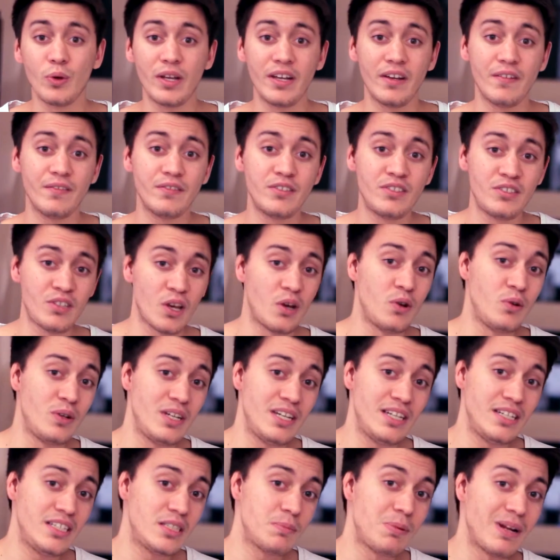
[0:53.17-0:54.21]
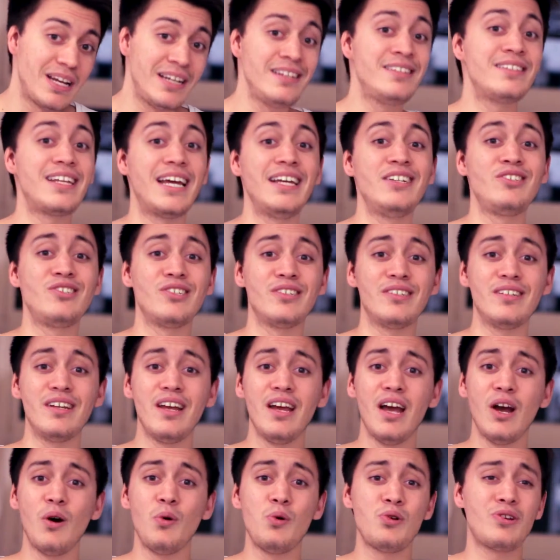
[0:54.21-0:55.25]
with Sony's PlayStation,
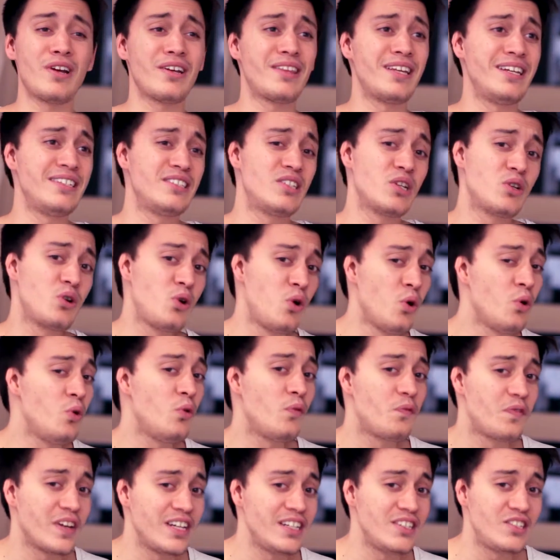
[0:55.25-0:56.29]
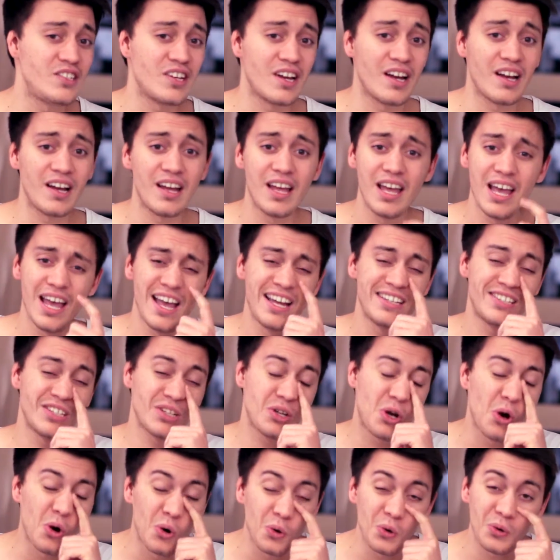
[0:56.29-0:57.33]
which I think is a cool feature, it's a
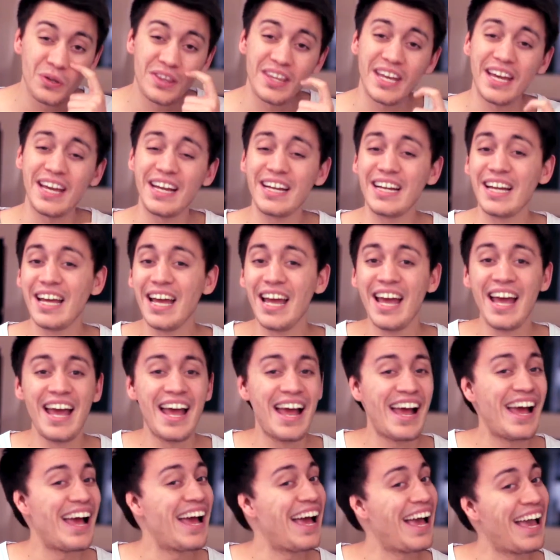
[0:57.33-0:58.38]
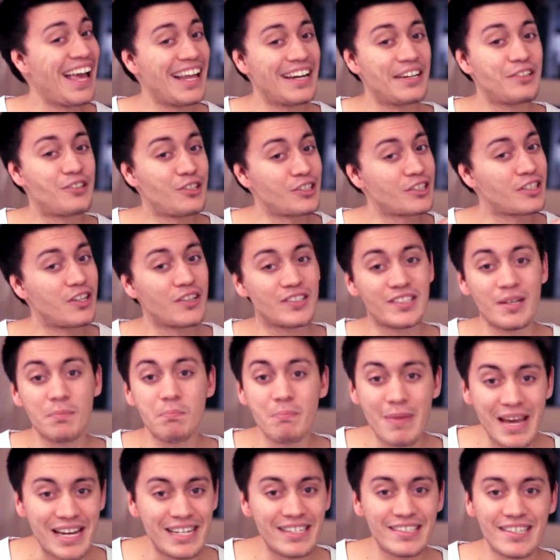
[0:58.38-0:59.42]
cool thing, and it just looks
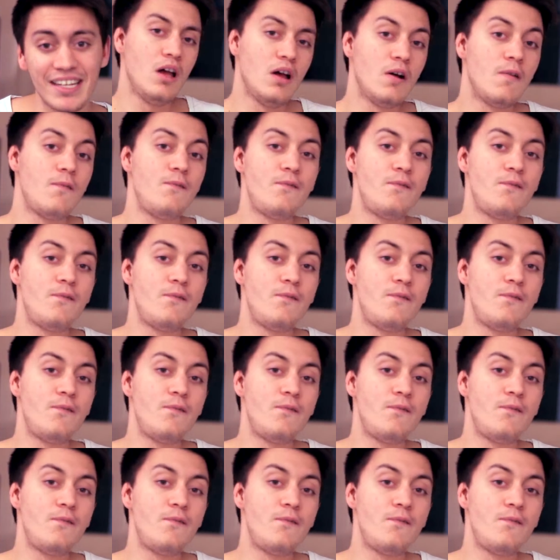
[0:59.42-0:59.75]
amazing.